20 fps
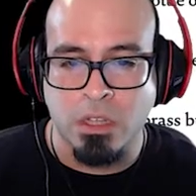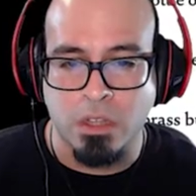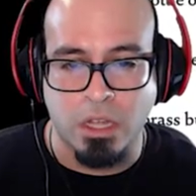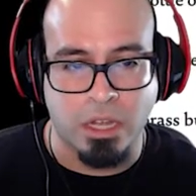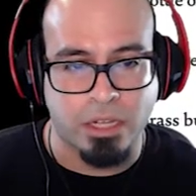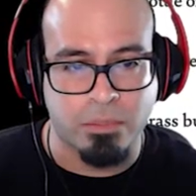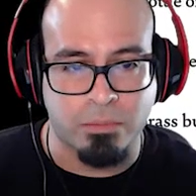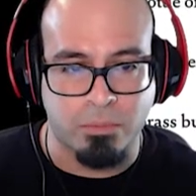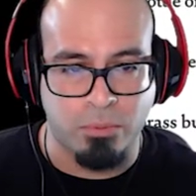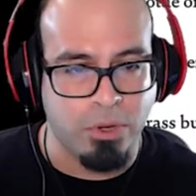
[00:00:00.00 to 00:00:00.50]

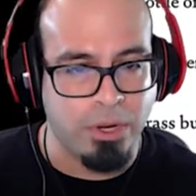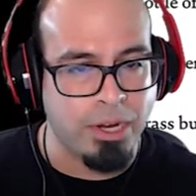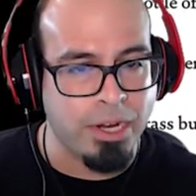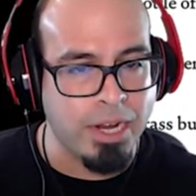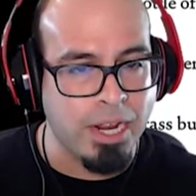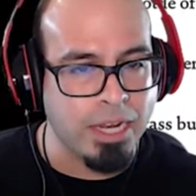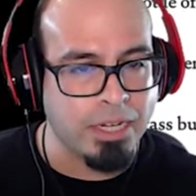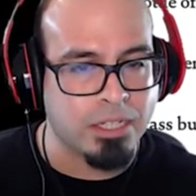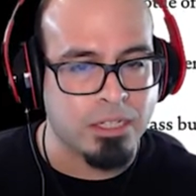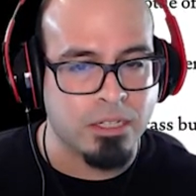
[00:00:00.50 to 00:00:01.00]
That's
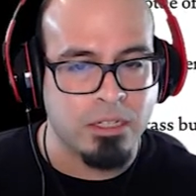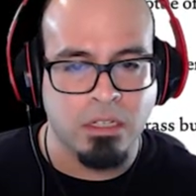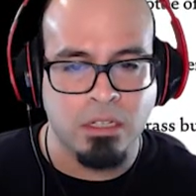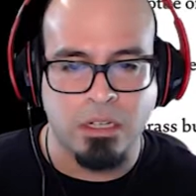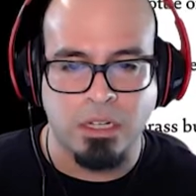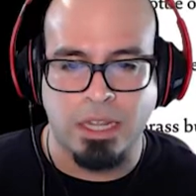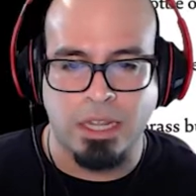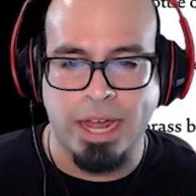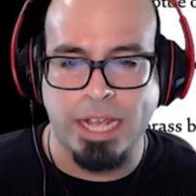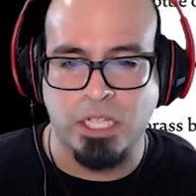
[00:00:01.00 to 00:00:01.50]
pretty neat.
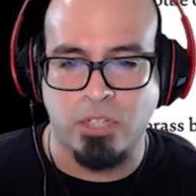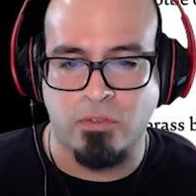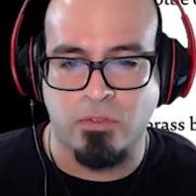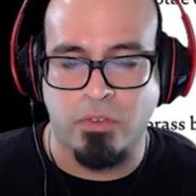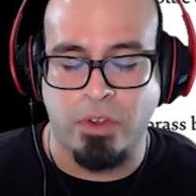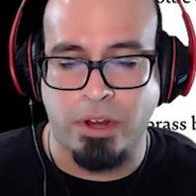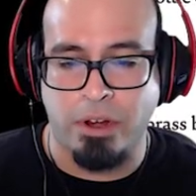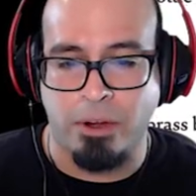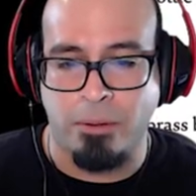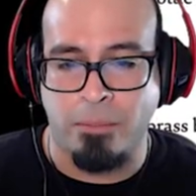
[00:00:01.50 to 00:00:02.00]
Glass
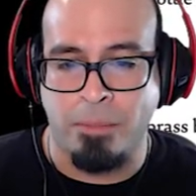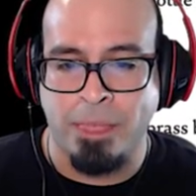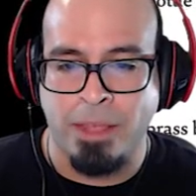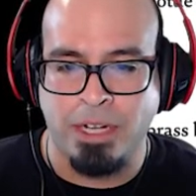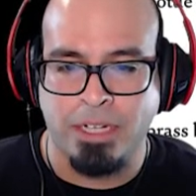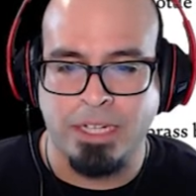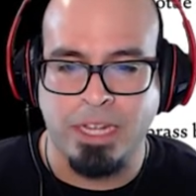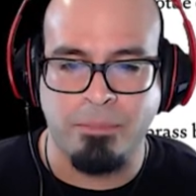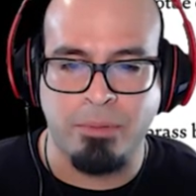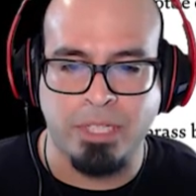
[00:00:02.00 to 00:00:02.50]
Sphere,
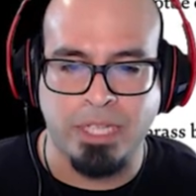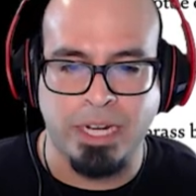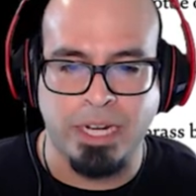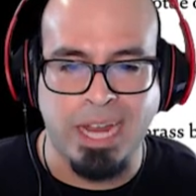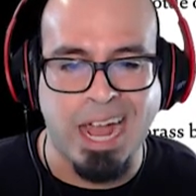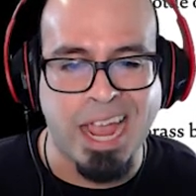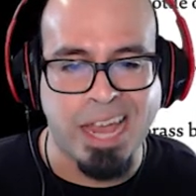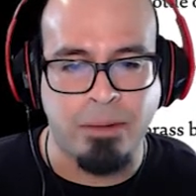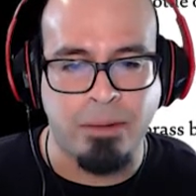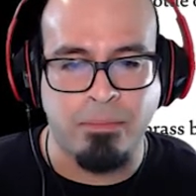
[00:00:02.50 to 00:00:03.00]

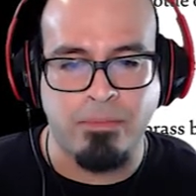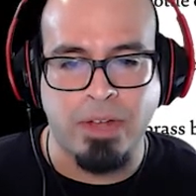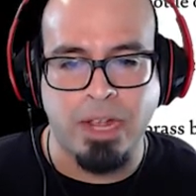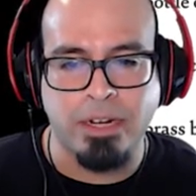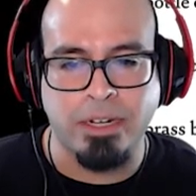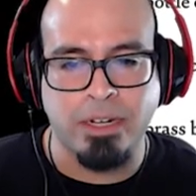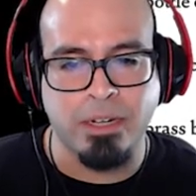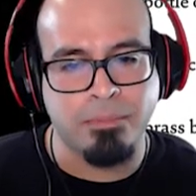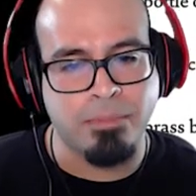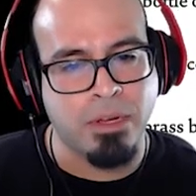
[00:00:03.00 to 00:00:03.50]
10% item
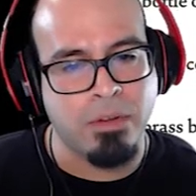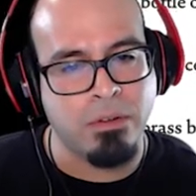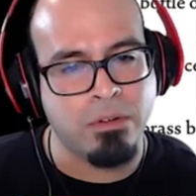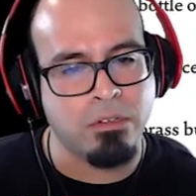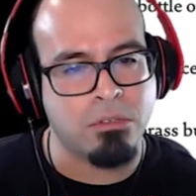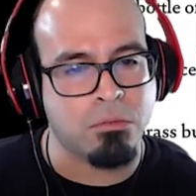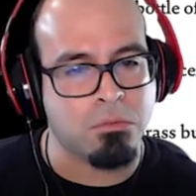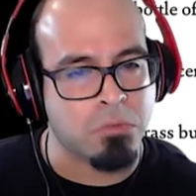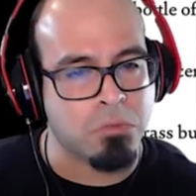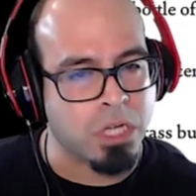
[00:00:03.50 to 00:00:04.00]
finding
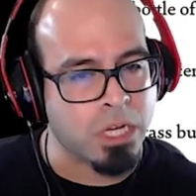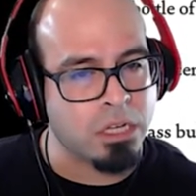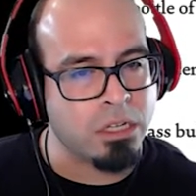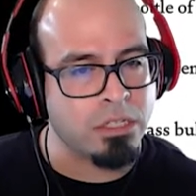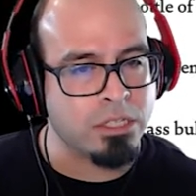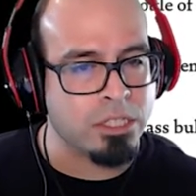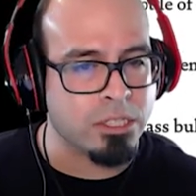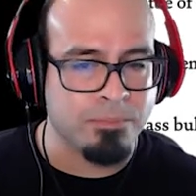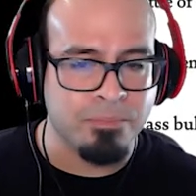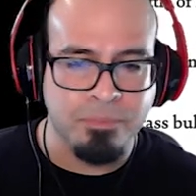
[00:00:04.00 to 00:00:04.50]
bonus.
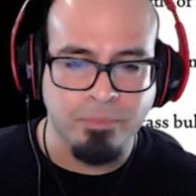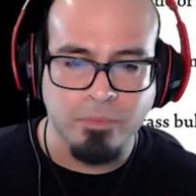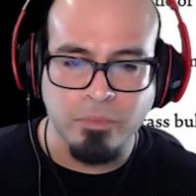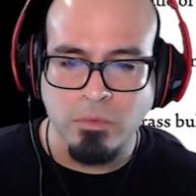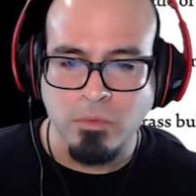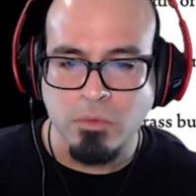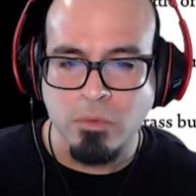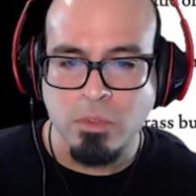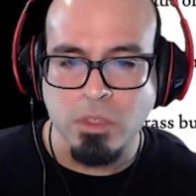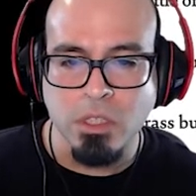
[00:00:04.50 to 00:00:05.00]
Nice.
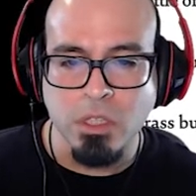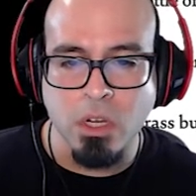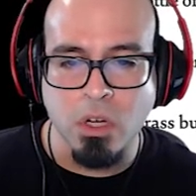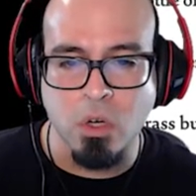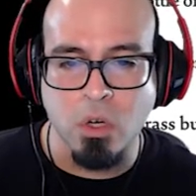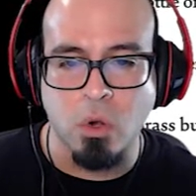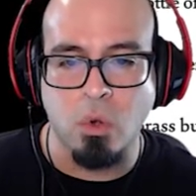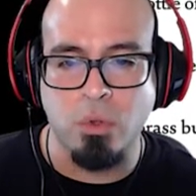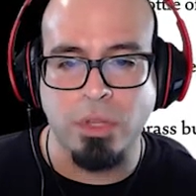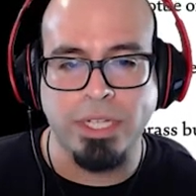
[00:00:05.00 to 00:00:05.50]

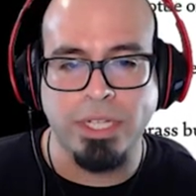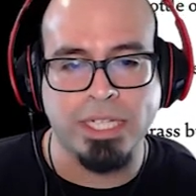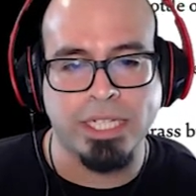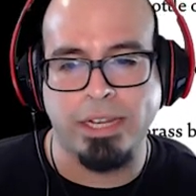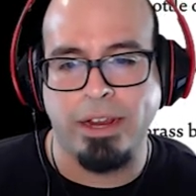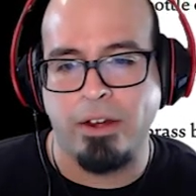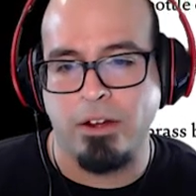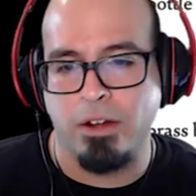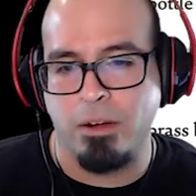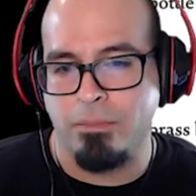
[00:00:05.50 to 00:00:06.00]
Golden
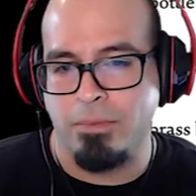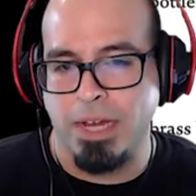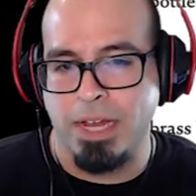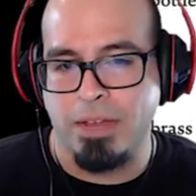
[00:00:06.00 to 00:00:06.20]
Scarab,